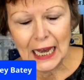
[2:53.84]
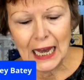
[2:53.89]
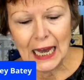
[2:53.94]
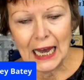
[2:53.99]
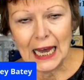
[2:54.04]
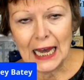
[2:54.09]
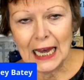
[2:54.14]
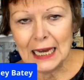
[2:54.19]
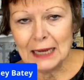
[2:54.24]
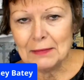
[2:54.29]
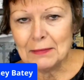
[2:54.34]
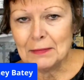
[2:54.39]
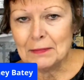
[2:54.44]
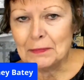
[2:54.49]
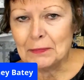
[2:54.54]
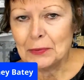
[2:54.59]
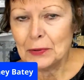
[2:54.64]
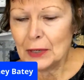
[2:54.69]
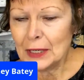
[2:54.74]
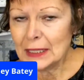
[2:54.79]
I
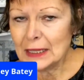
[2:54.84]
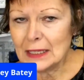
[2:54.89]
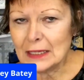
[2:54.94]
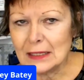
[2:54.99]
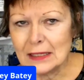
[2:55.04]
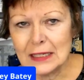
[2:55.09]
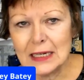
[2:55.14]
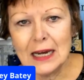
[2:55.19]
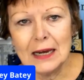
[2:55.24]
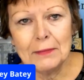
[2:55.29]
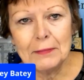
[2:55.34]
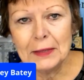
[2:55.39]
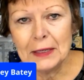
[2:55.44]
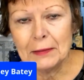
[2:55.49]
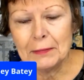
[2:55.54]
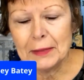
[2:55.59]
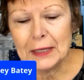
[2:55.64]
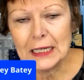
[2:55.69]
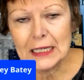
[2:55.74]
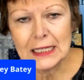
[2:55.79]
brought this topic
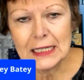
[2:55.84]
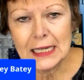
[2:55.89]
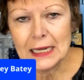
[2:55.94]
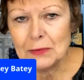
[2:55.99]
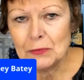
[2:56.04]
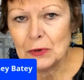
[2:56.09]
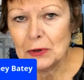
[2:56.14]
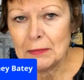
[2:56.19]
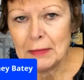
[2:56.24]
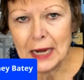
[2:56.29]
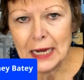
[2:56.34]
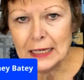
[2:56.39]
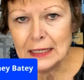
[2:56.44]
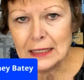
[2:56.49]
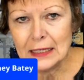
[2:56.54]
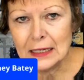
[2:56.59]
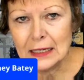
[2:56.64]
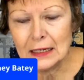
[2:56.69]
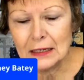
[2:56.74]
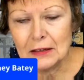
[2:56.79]
because I'm
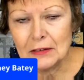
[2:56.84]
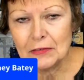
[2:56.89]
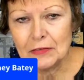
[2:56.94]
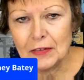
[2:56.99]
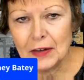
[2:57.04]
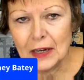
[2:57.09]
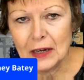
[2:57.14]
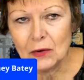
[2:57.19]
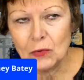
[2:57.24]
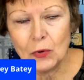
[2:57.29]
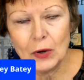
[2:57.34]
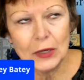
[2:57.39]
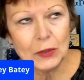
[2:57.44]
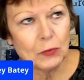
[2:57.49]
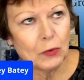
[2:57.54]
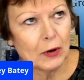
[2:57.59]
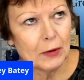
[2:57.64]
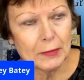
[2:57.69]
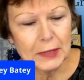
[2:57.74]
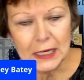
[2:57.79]
reminded of uh, one
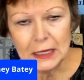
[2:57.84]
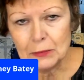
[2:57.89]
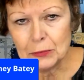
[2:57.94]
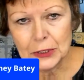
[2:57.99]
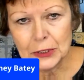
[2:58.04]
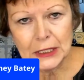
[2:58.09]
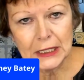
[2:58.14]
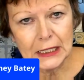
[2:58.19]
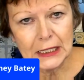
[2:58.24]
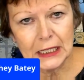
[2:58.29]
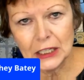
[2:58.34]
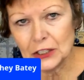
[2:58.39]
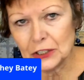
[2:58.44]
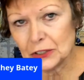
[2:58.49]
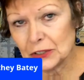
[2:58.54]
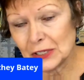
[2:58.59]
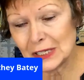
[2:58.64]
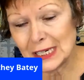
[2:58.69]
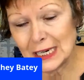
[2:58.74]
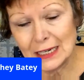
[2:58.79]
woman in particular
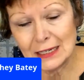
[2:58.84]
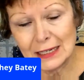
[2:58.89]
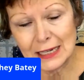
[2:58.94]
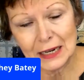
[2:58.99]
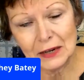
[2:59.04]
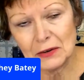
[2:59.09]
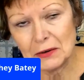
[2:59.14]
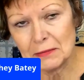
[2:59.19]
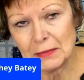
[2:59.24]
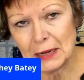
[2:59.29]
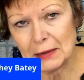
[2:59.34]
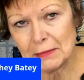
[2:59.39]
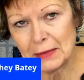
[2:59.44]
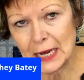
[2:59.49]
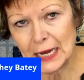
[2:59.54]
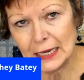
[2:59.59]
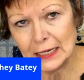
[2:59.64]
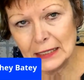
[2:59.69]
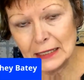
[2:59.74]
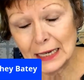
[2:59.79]
stands out in my
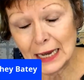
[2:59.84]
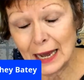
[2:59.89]
mind.